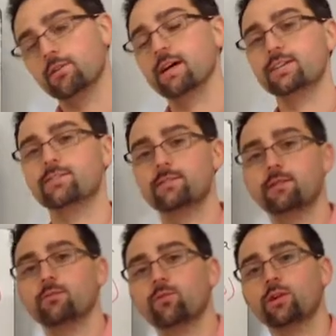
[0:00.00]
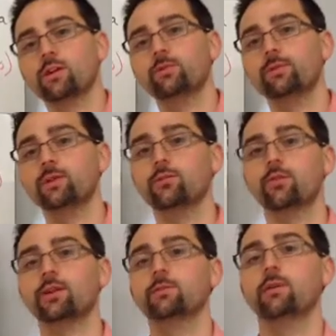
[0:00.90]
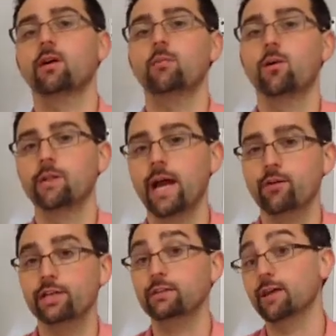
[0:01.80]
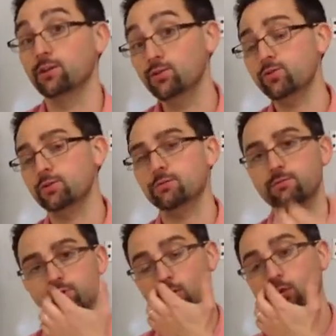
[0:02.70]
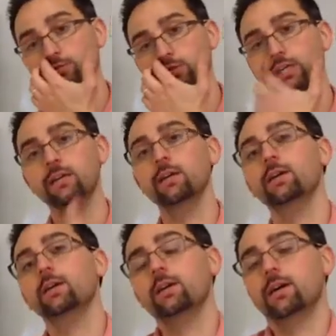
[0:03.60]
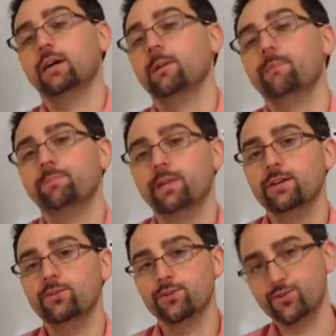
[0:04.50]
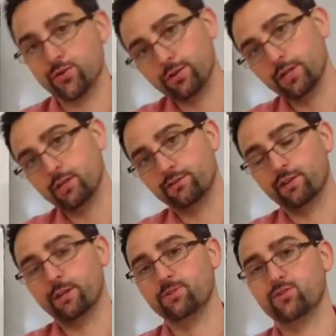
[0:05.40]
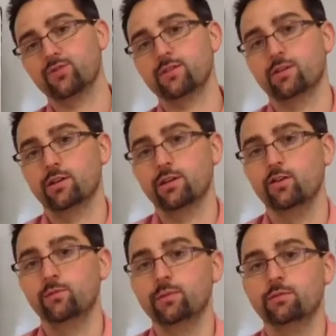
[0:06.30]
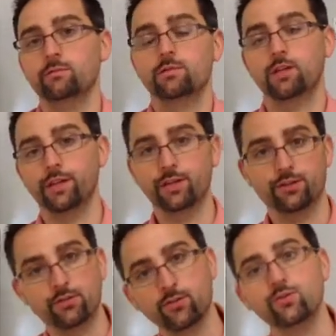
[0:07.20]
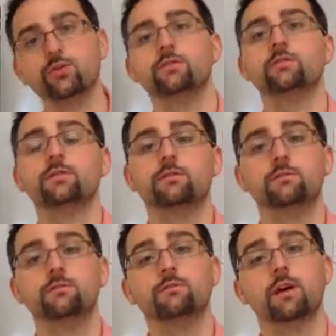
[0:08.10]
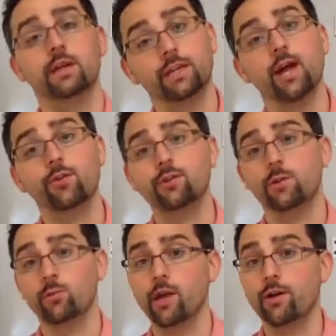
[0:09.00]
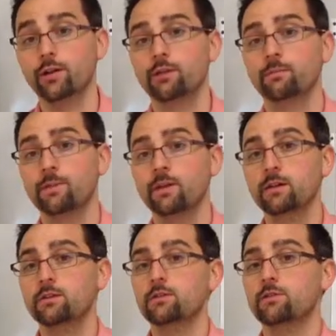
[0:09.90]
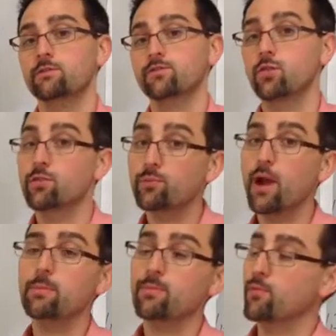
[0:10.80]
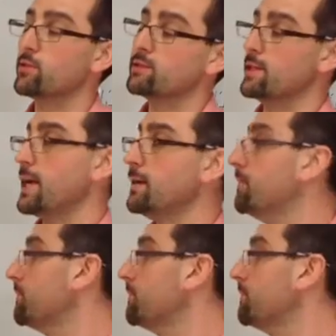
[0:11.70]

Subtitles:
class we're going to be learning about molarity and dilution. So hopefully in your journey of chemistry study you've been studying solutions and how to calculate molarity. So the problem for today: